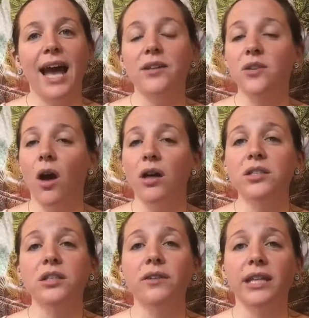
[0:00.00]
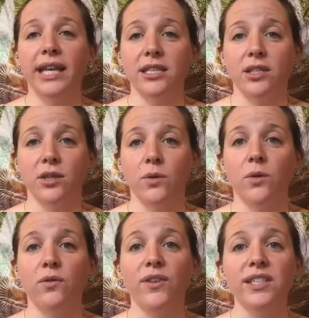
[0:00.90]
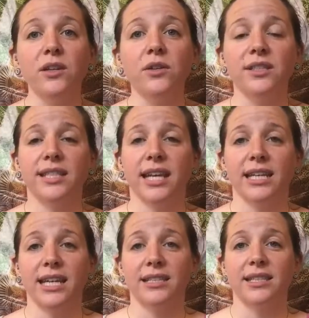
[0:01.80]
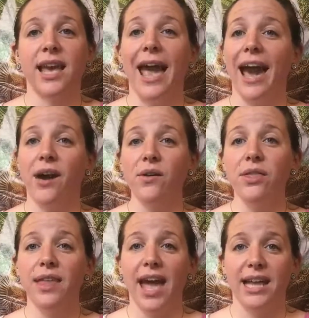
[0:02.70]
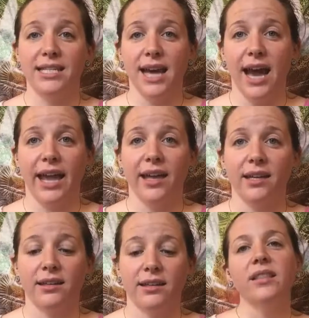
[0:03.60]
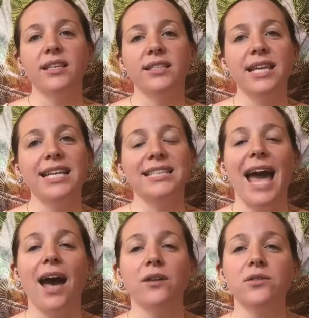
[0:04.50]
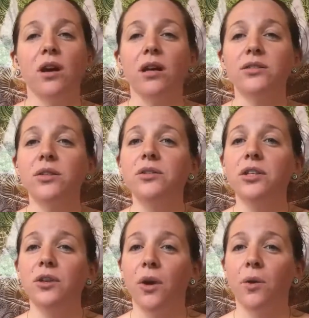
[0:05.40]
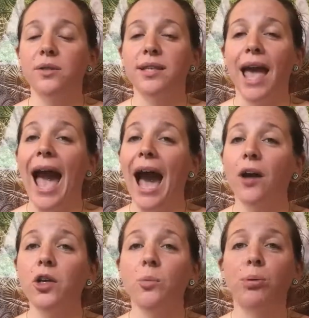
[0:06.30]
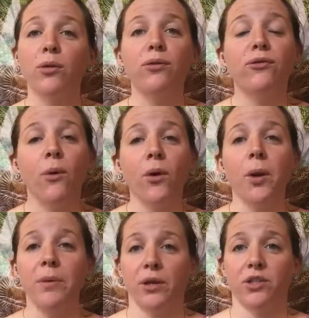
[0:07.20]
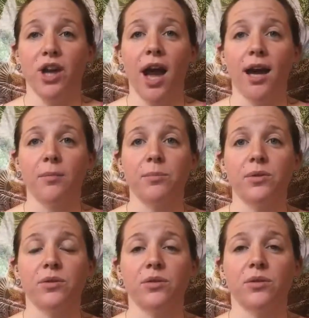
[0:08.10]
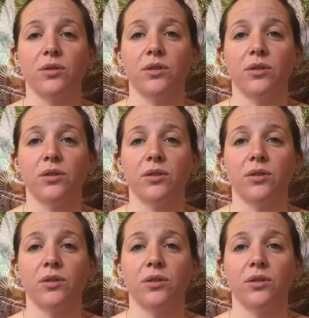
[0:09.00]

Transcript: house also relates to physical sickness, health, and diet. The 6th house also denotes how you perform your jobs,